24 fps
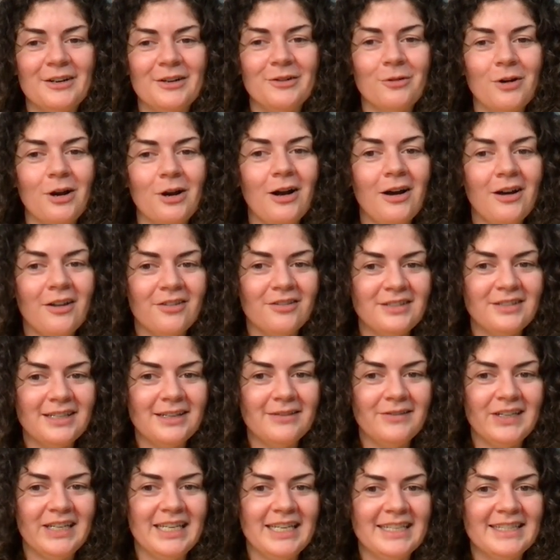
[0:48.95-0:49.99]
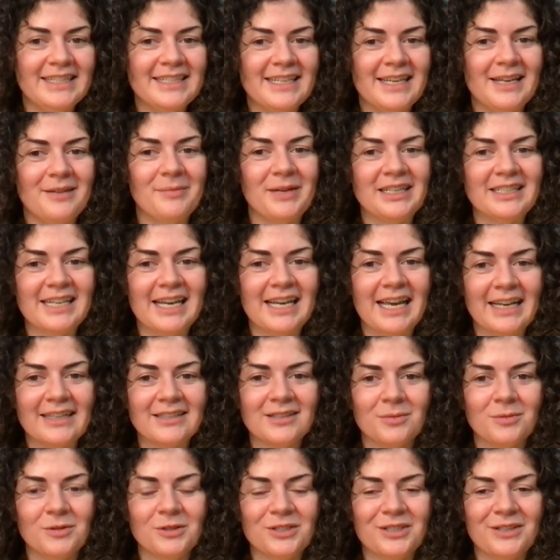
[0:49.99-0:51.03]
Roth dividends and my
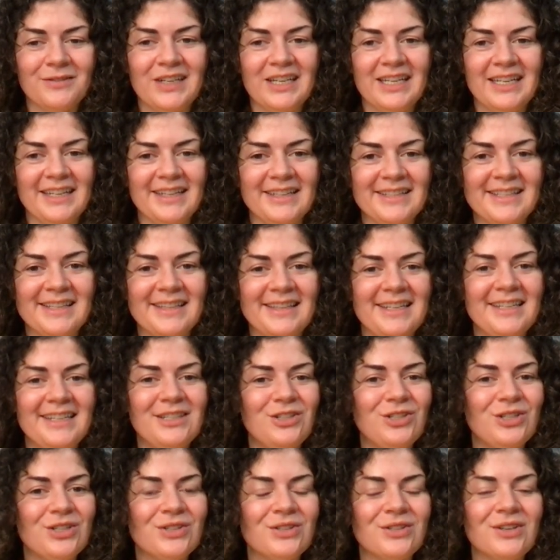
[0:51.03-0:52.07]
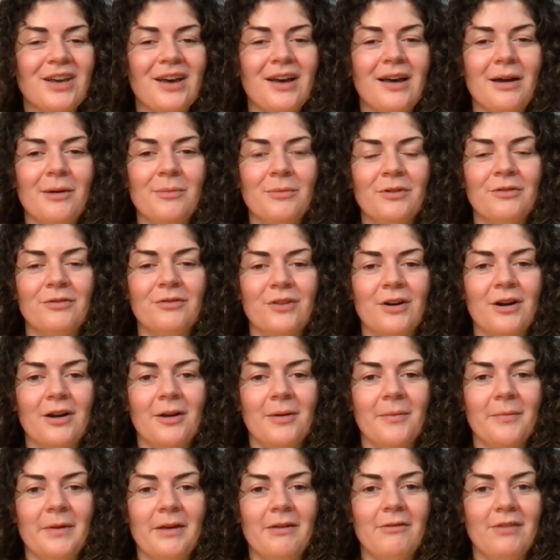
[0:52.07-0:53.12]
taxable dividends, these just come
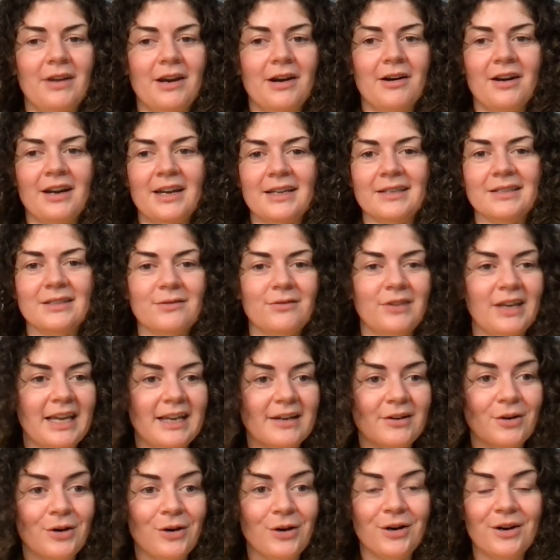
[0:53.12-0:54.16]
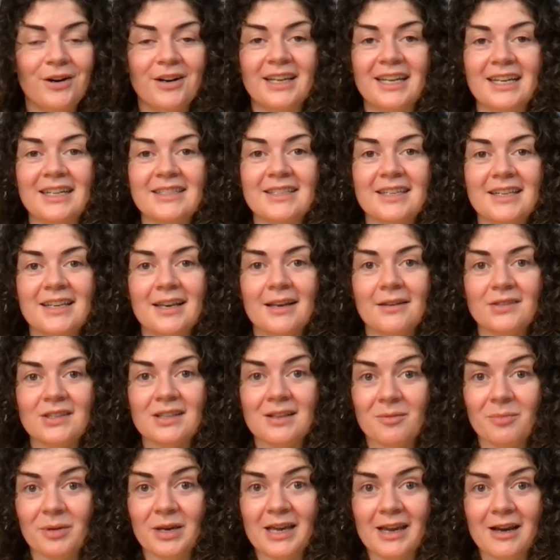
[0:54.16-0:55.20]
from various Vanguard ETFs
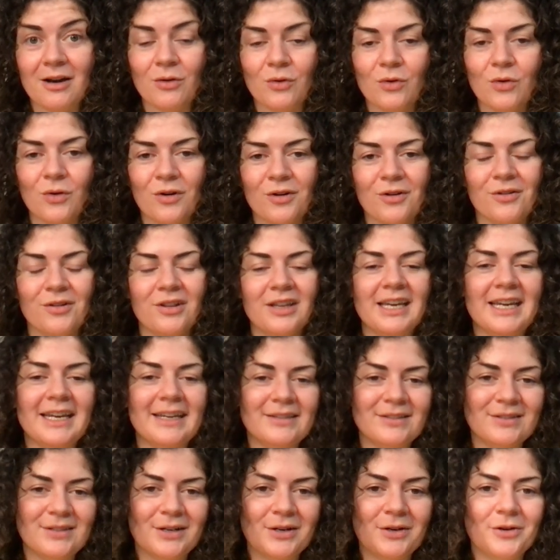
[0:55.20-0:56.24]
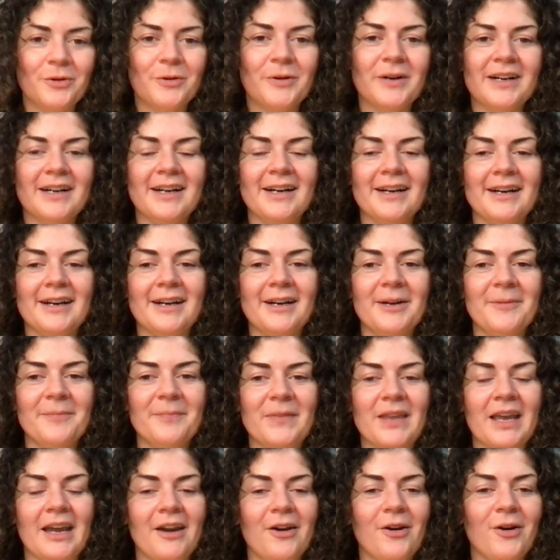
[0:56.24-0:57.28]
that pay out quarterly. So
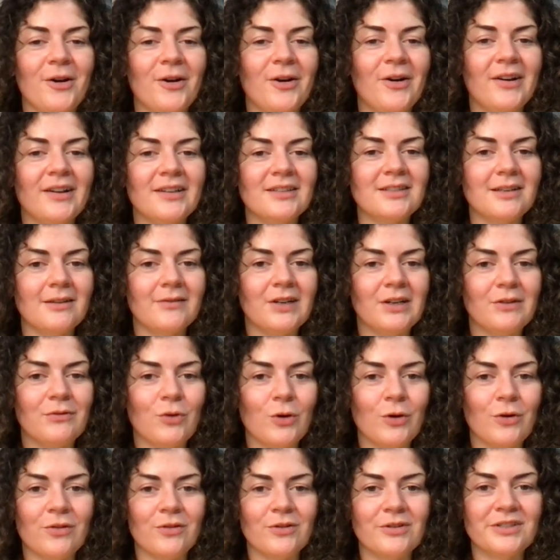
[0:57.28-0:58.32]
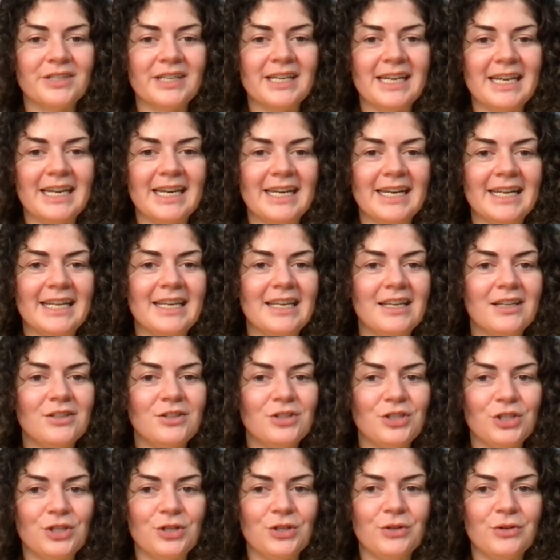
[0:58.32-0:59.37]
I earned $74.13 in
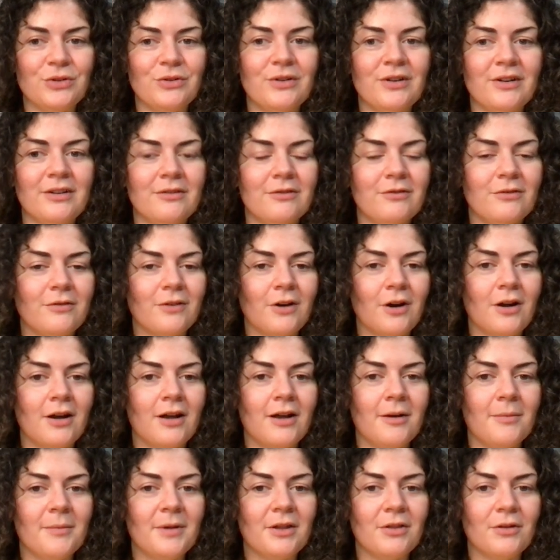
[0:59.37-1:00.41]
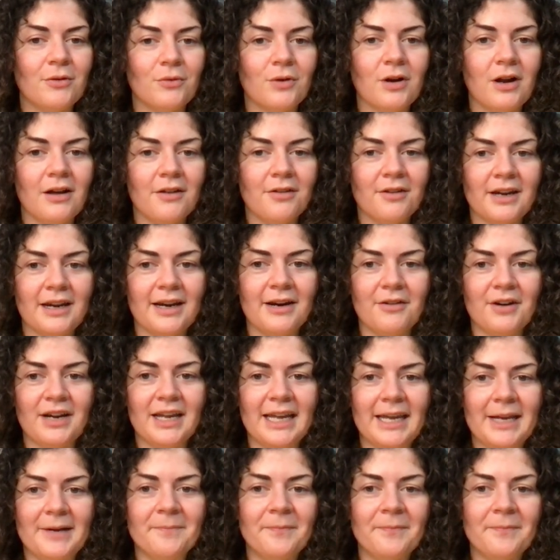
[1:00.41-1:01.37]
June from the Roth IRA.